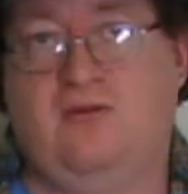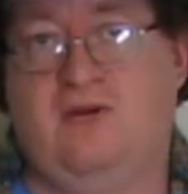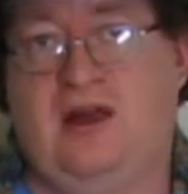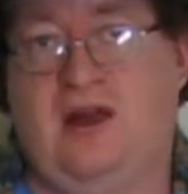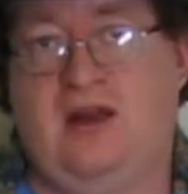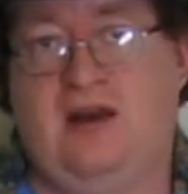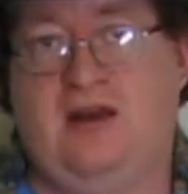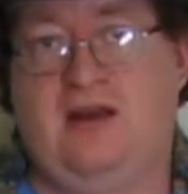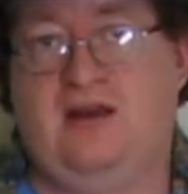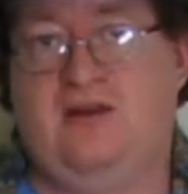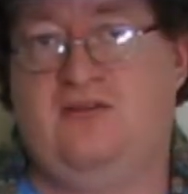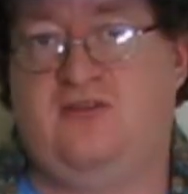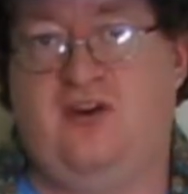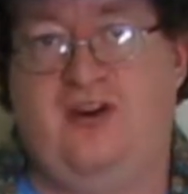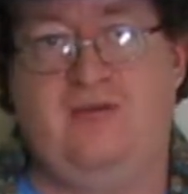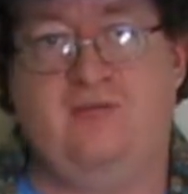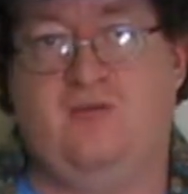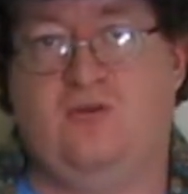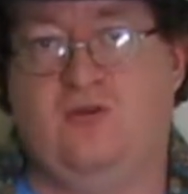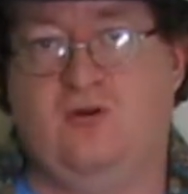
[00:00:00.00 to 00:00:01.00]
any
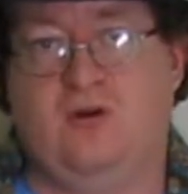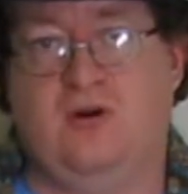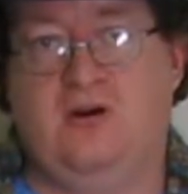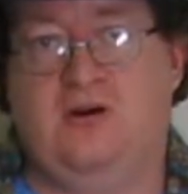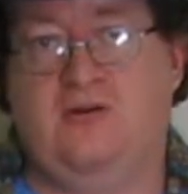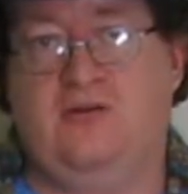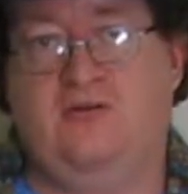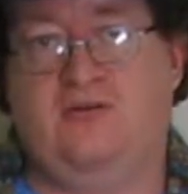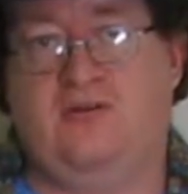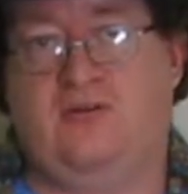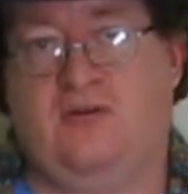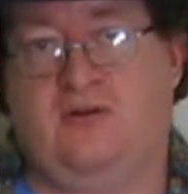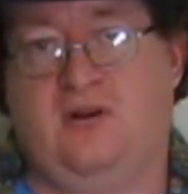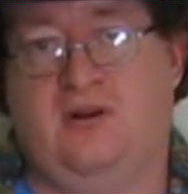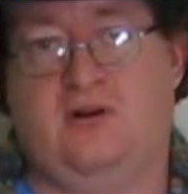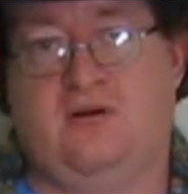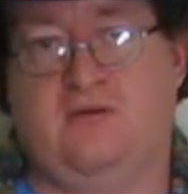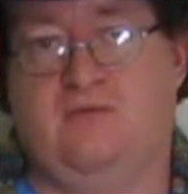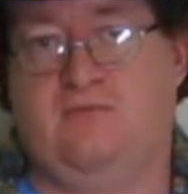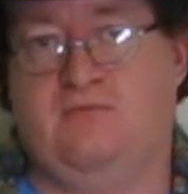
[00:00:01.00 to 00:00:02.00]
deep grooves or
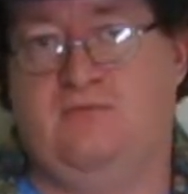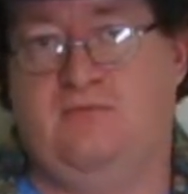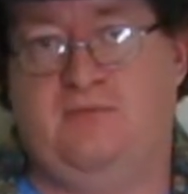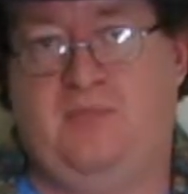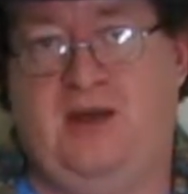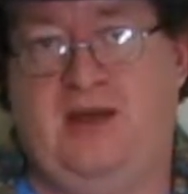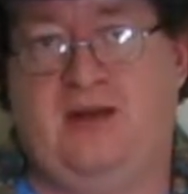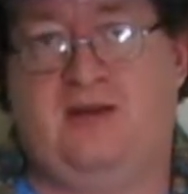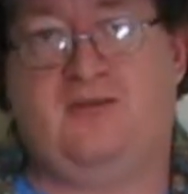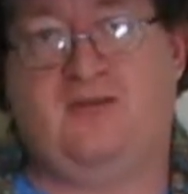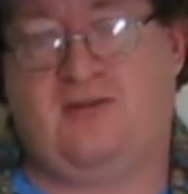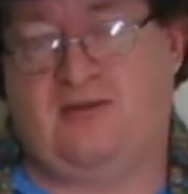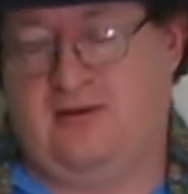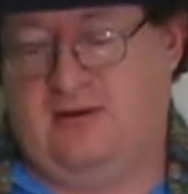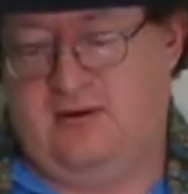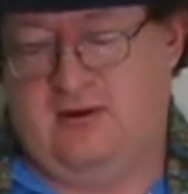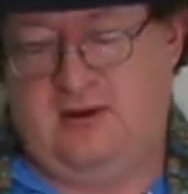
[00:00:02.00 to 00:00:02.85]
little pits,